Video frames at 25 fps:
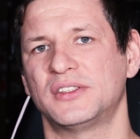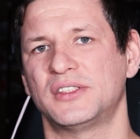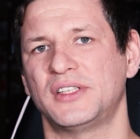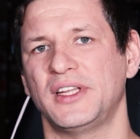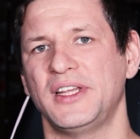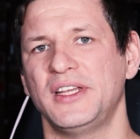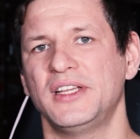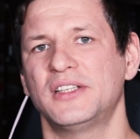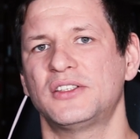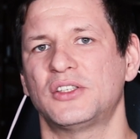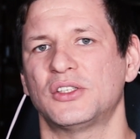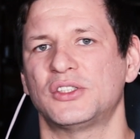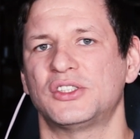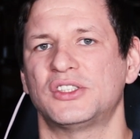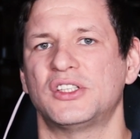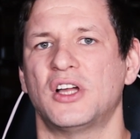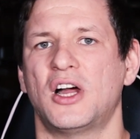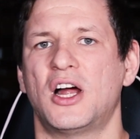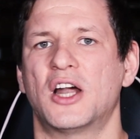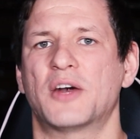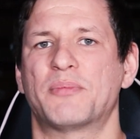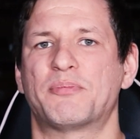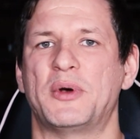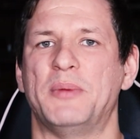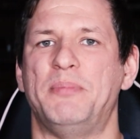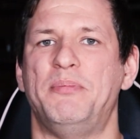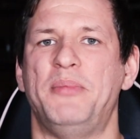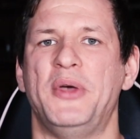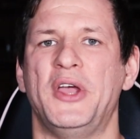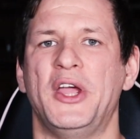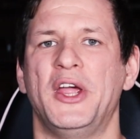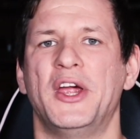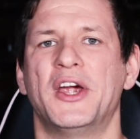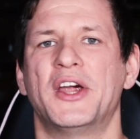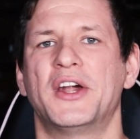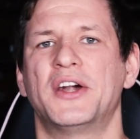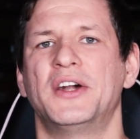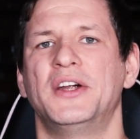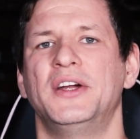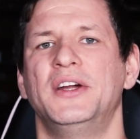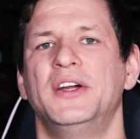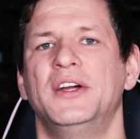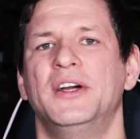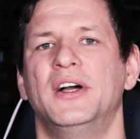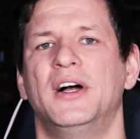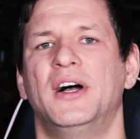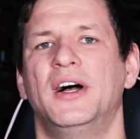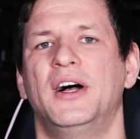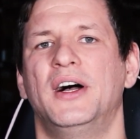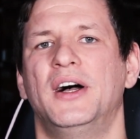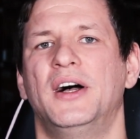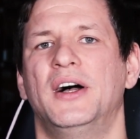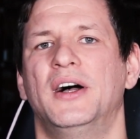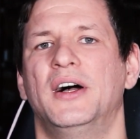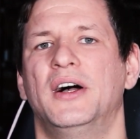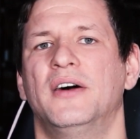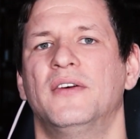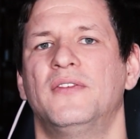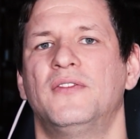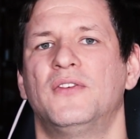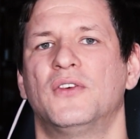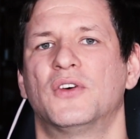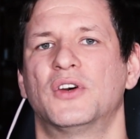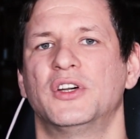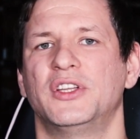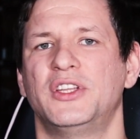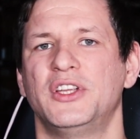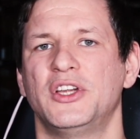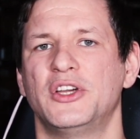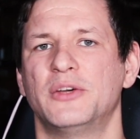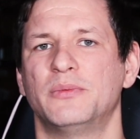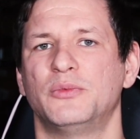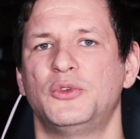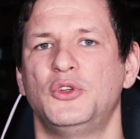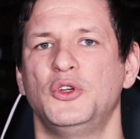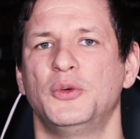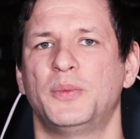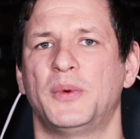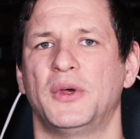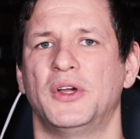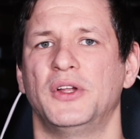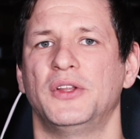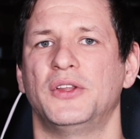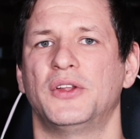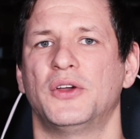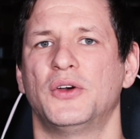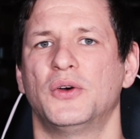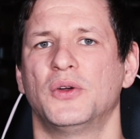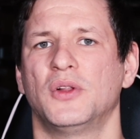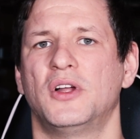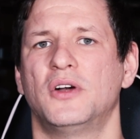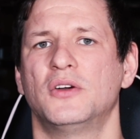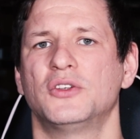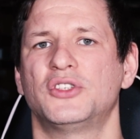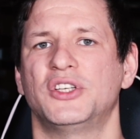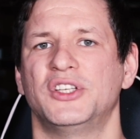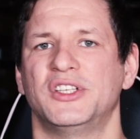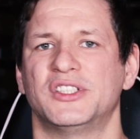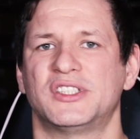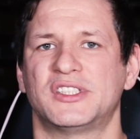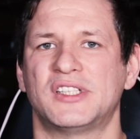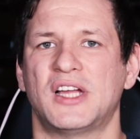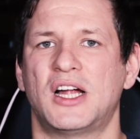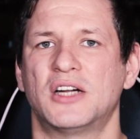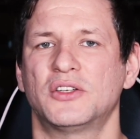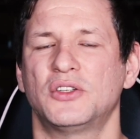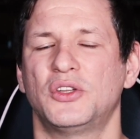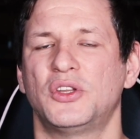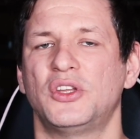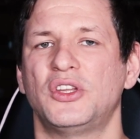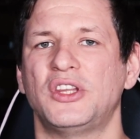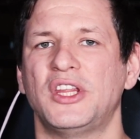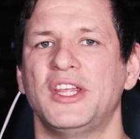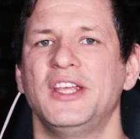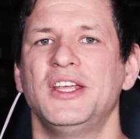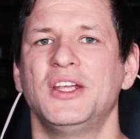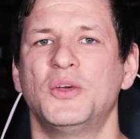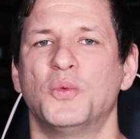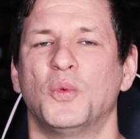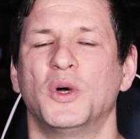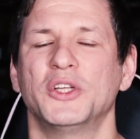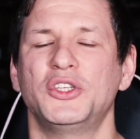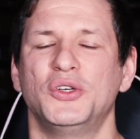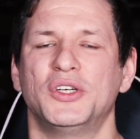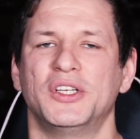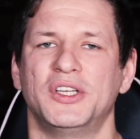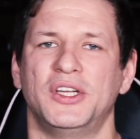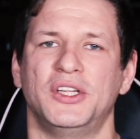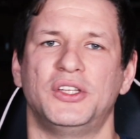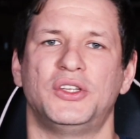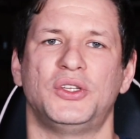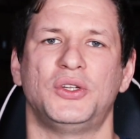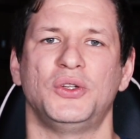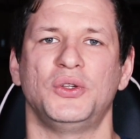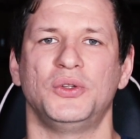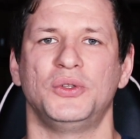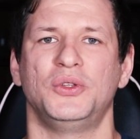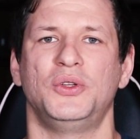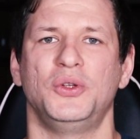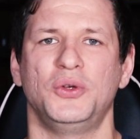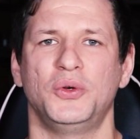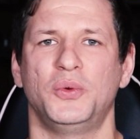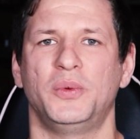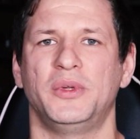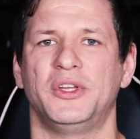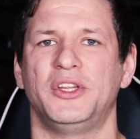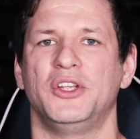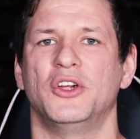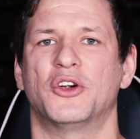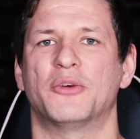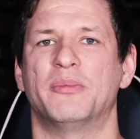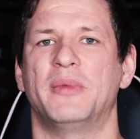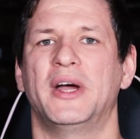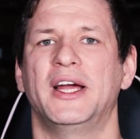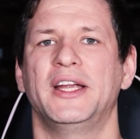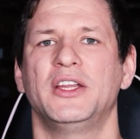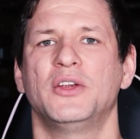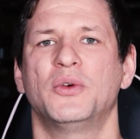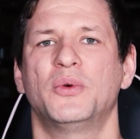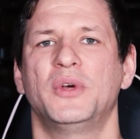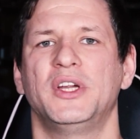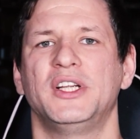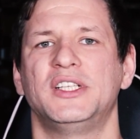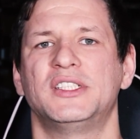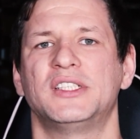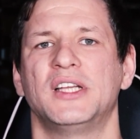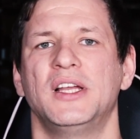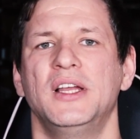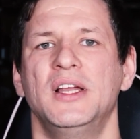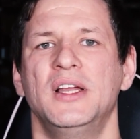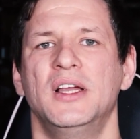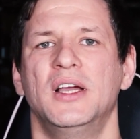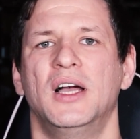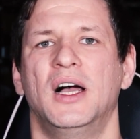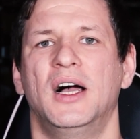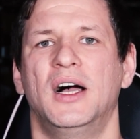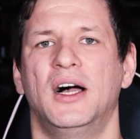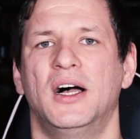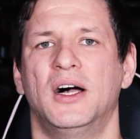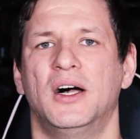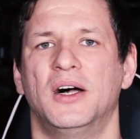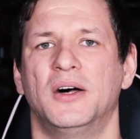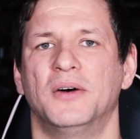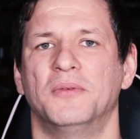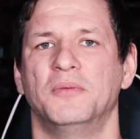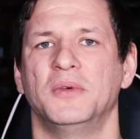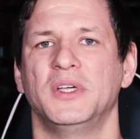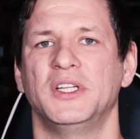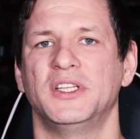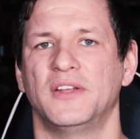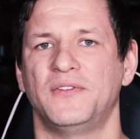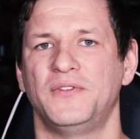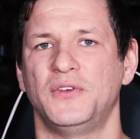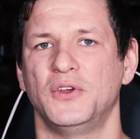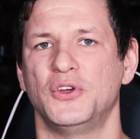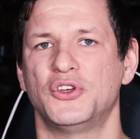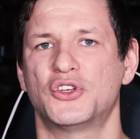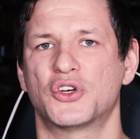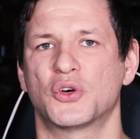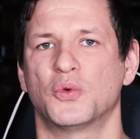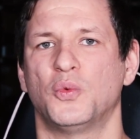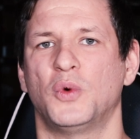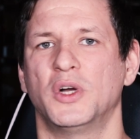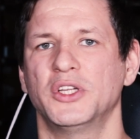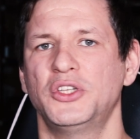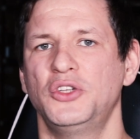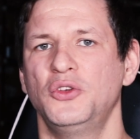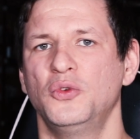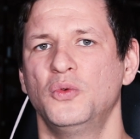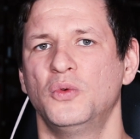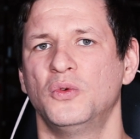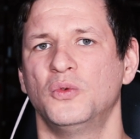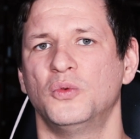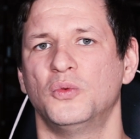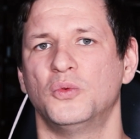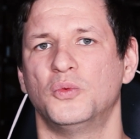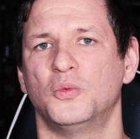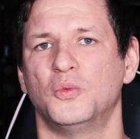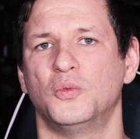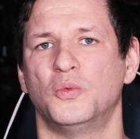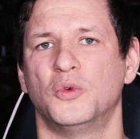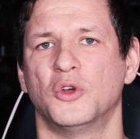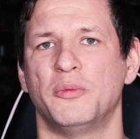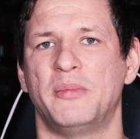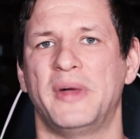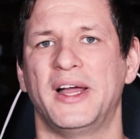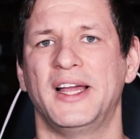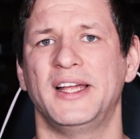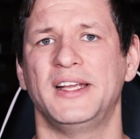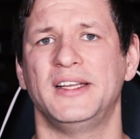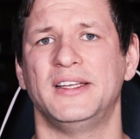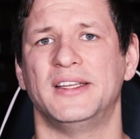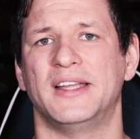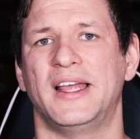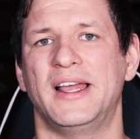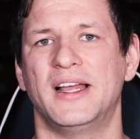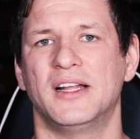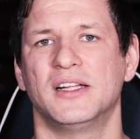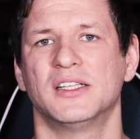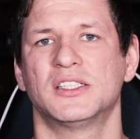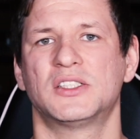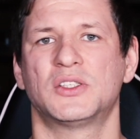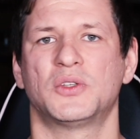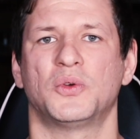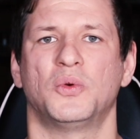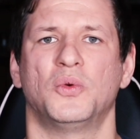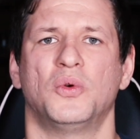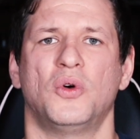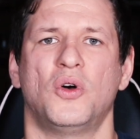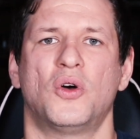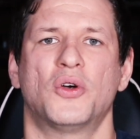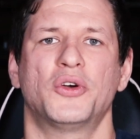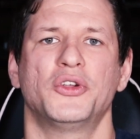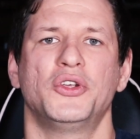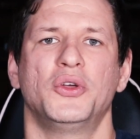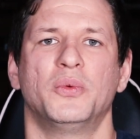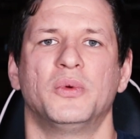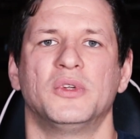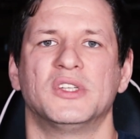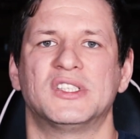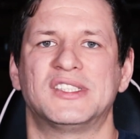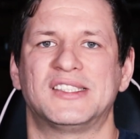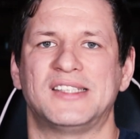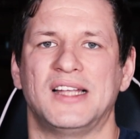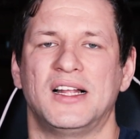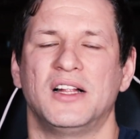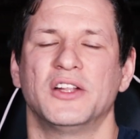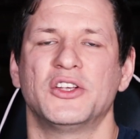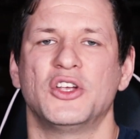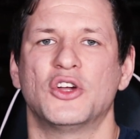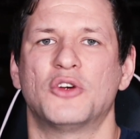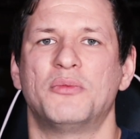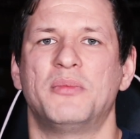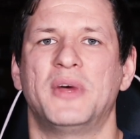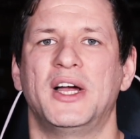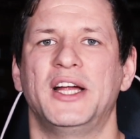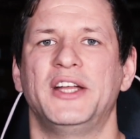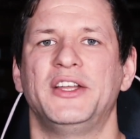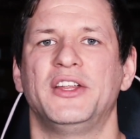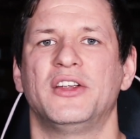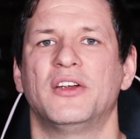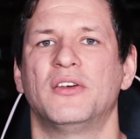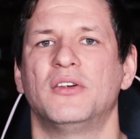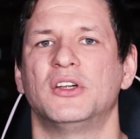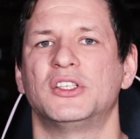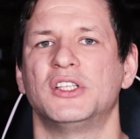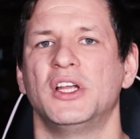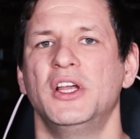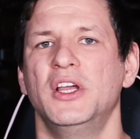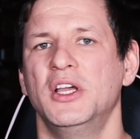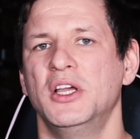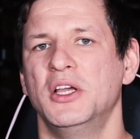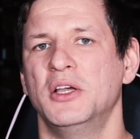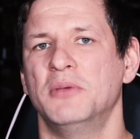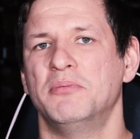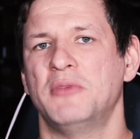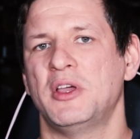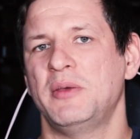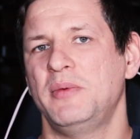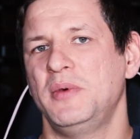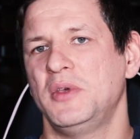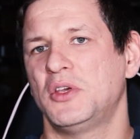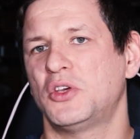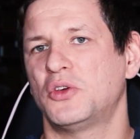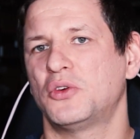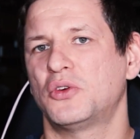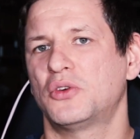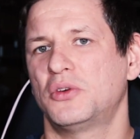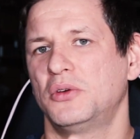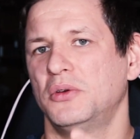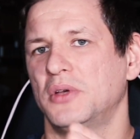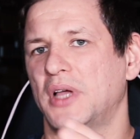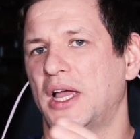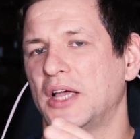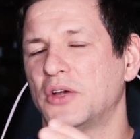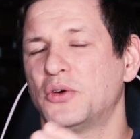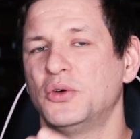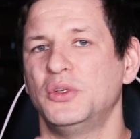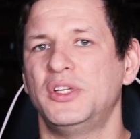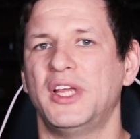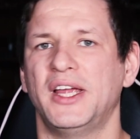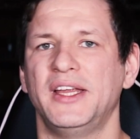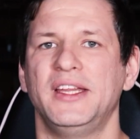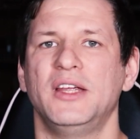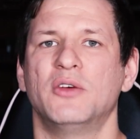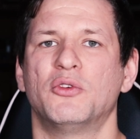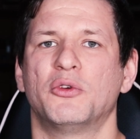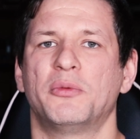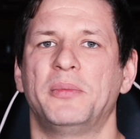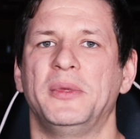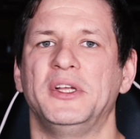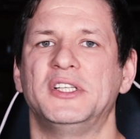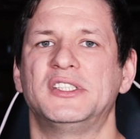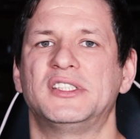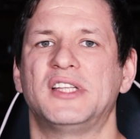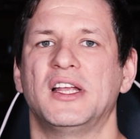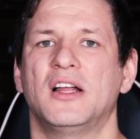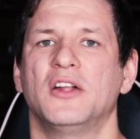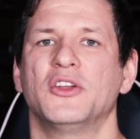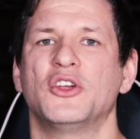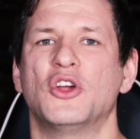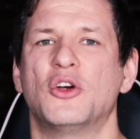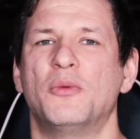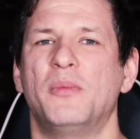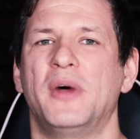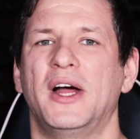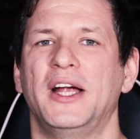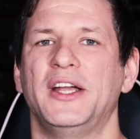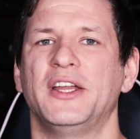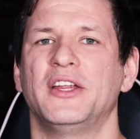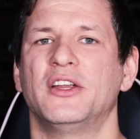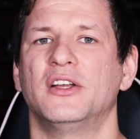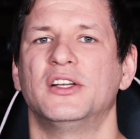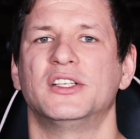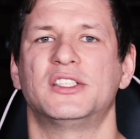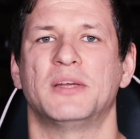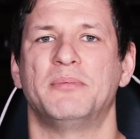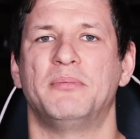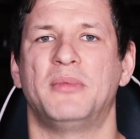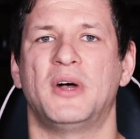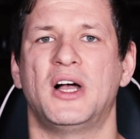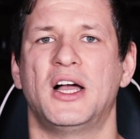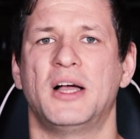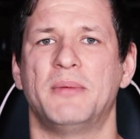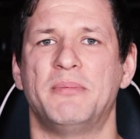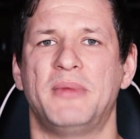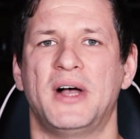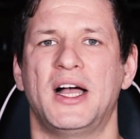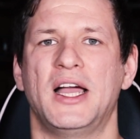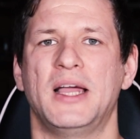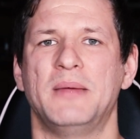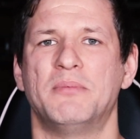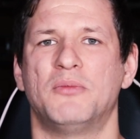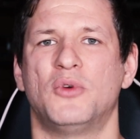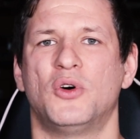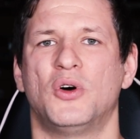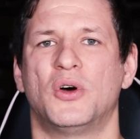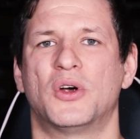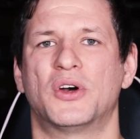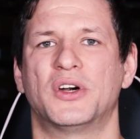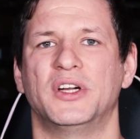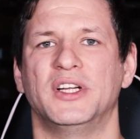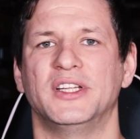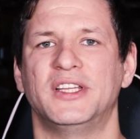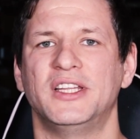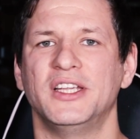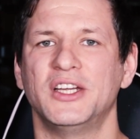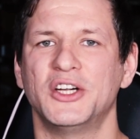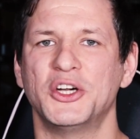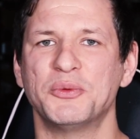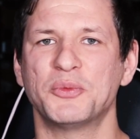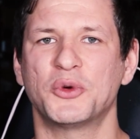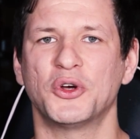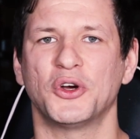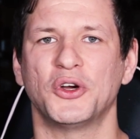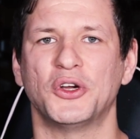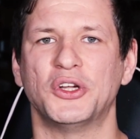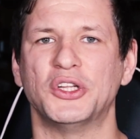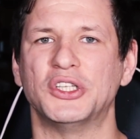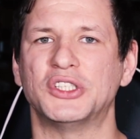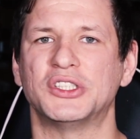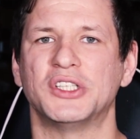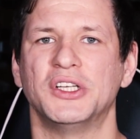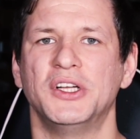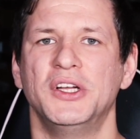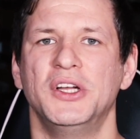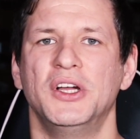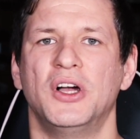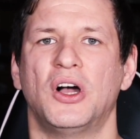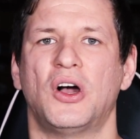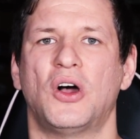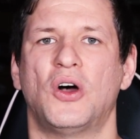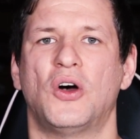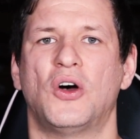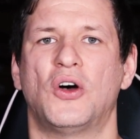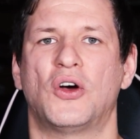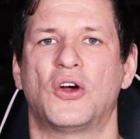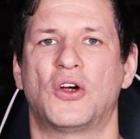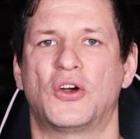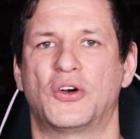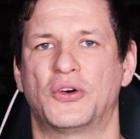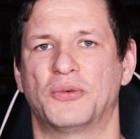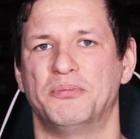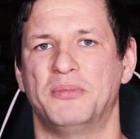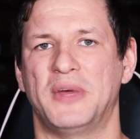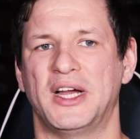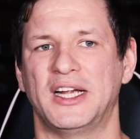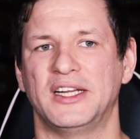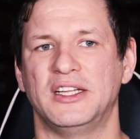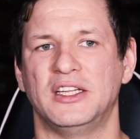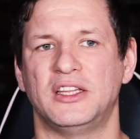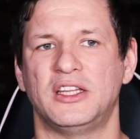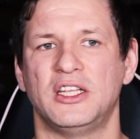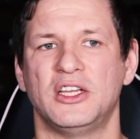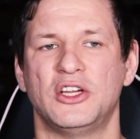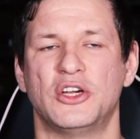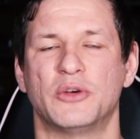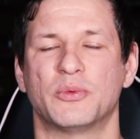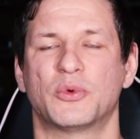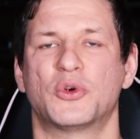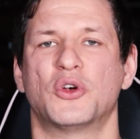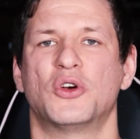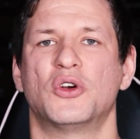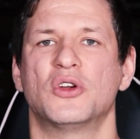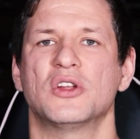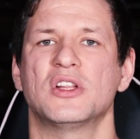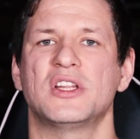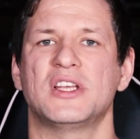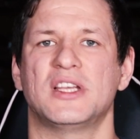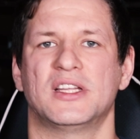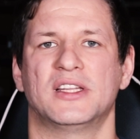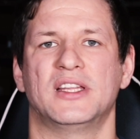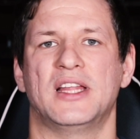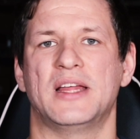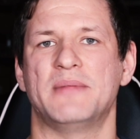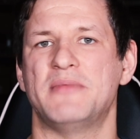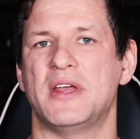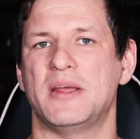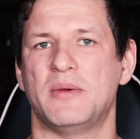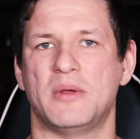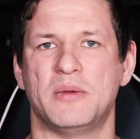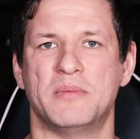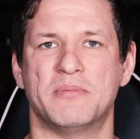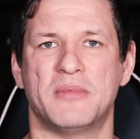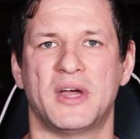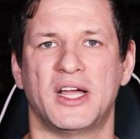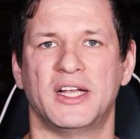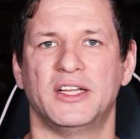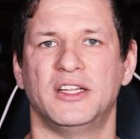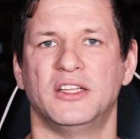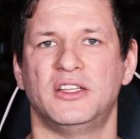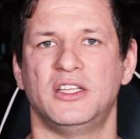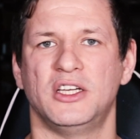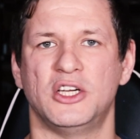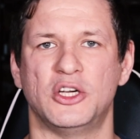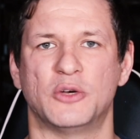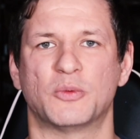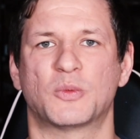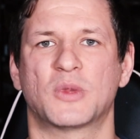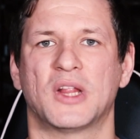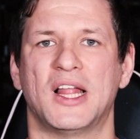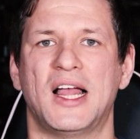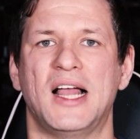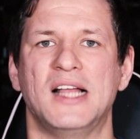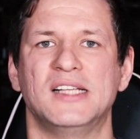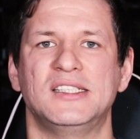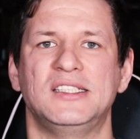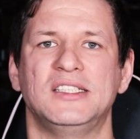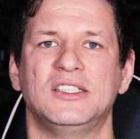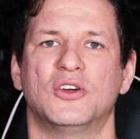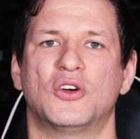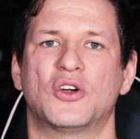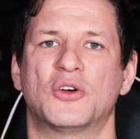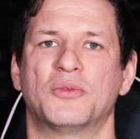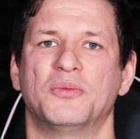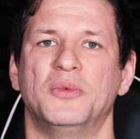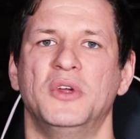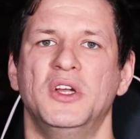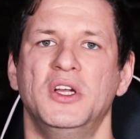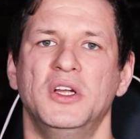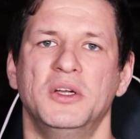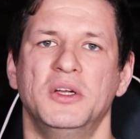think to start prepare uh, for Ethereum 2.0 launch and start to think what you're gonna do with your mining rigs uh, in the future, what you will mine else, or you will sell your mining rigs. Maybe a good idea would be sell your mining, you buy, buy more Ethereum coins or mine Ethereum currently and then maybe mine Ethereum Classic or,